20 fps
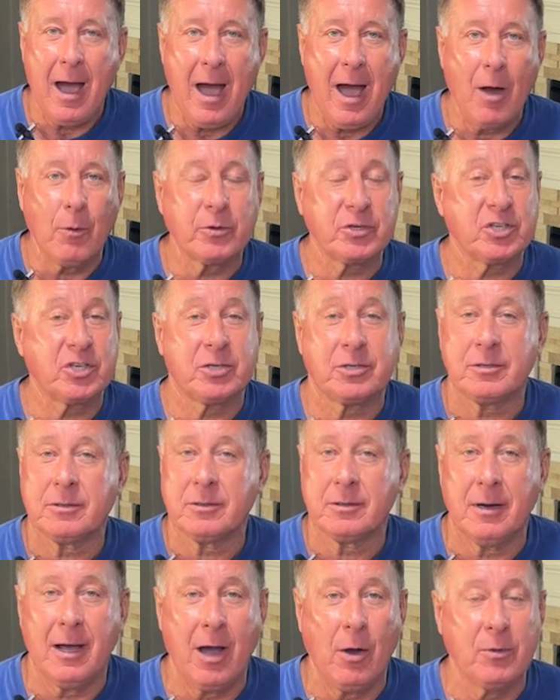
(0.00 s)
I
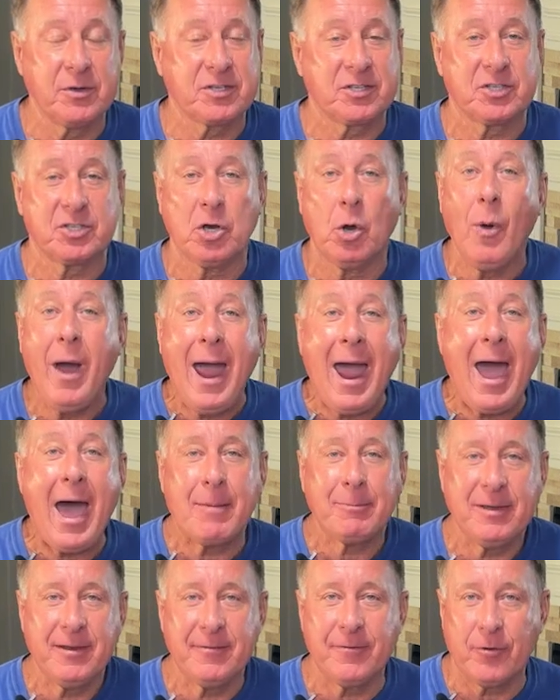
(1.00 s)
was so
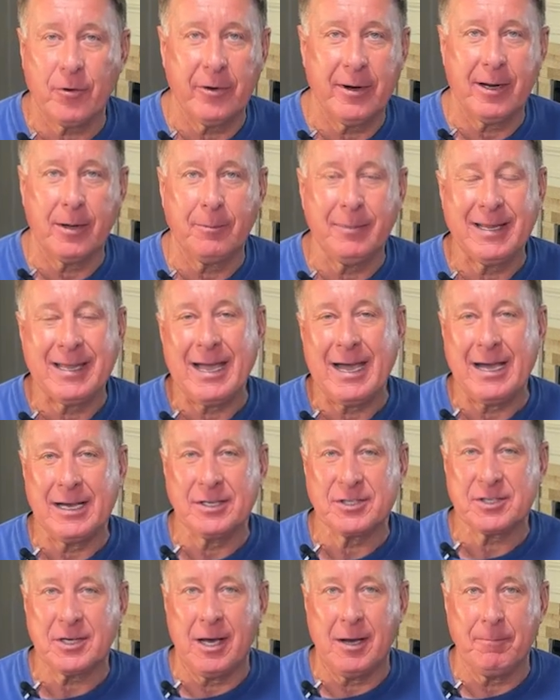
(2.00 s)
happy for him
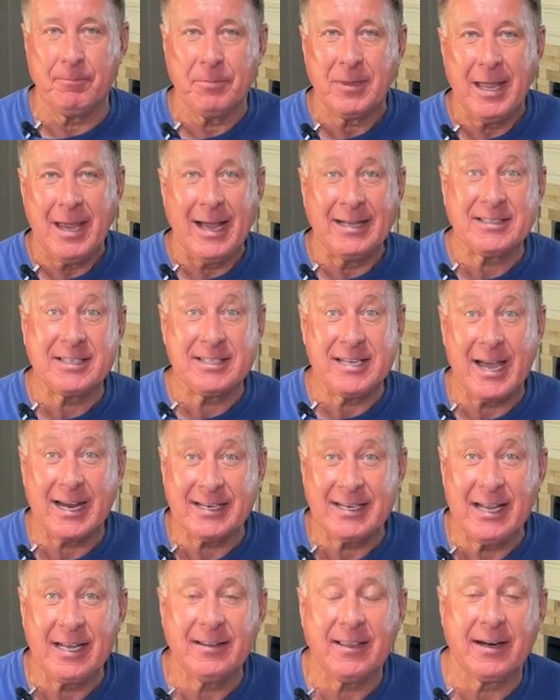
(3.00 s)
because it's a
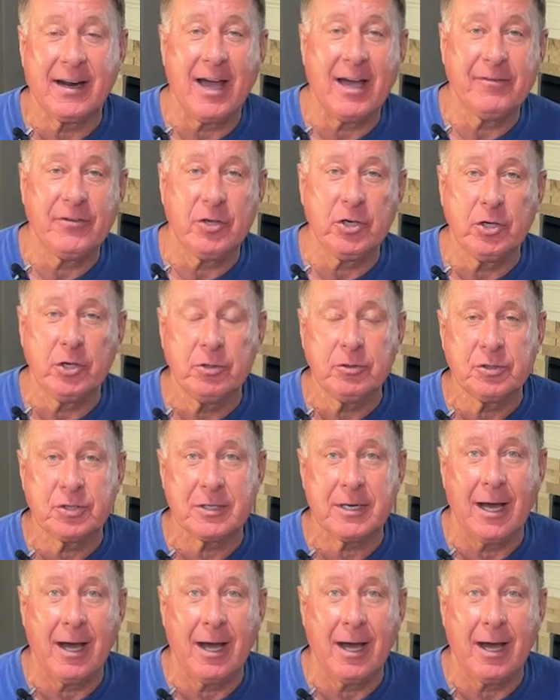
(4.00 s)
technique that I've used.